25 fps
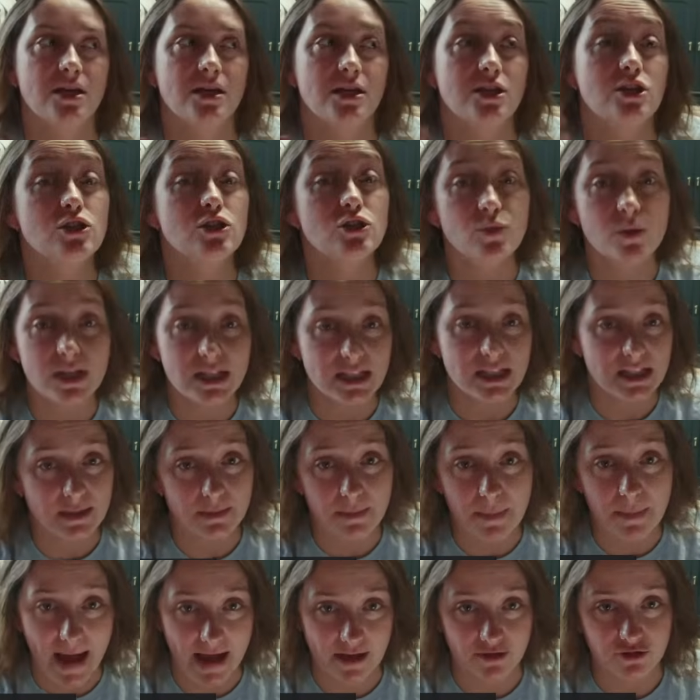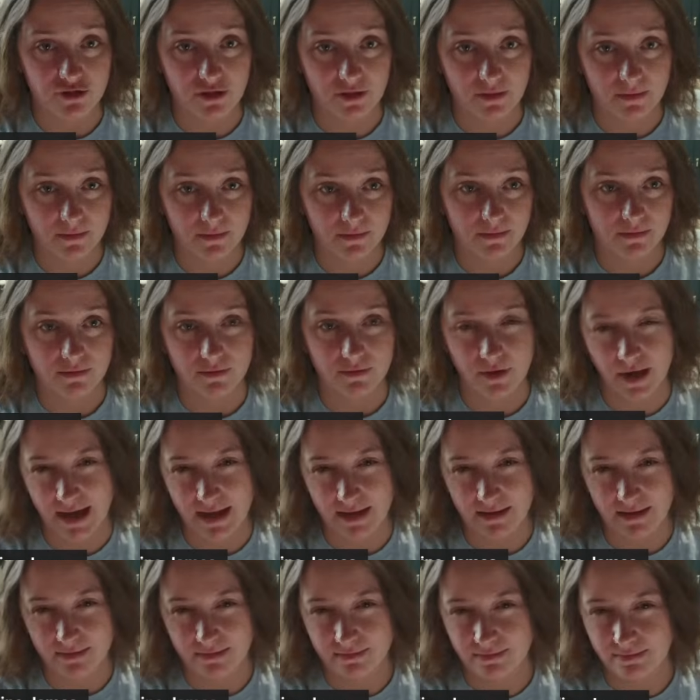You just wanna smash them,
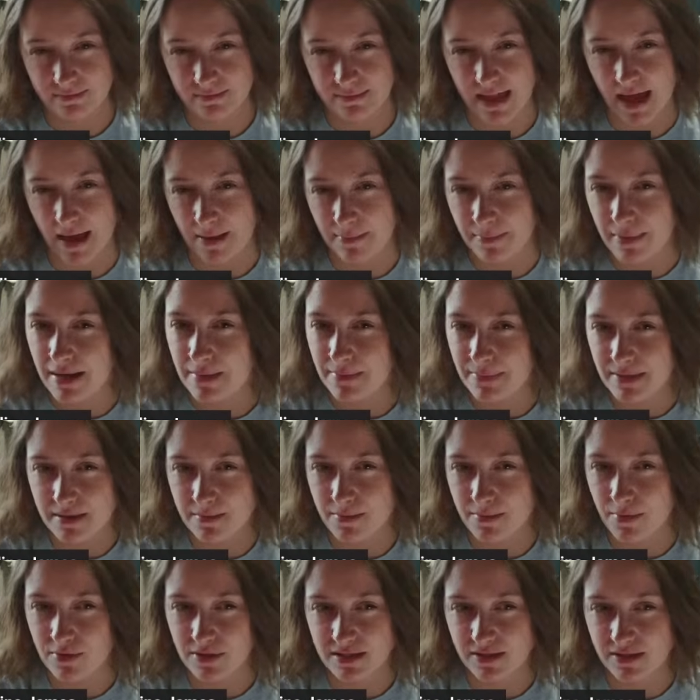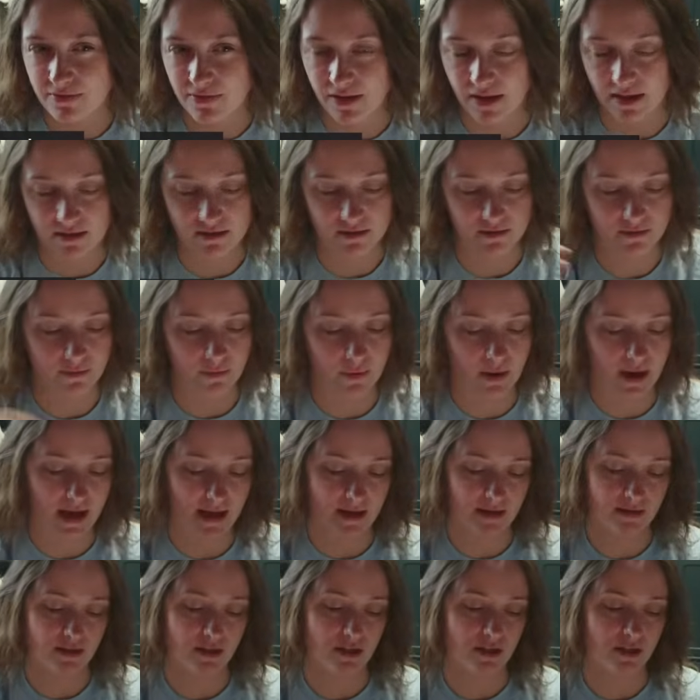right? That might be the most effective
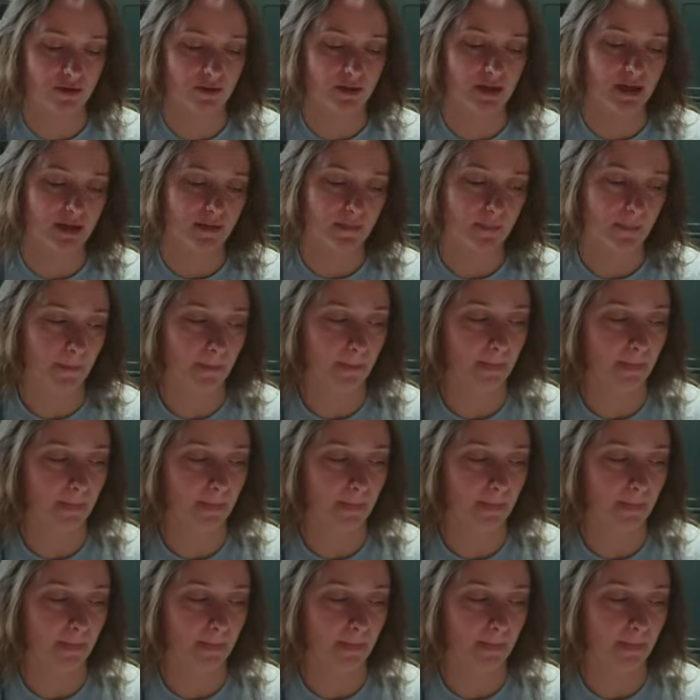way to do it.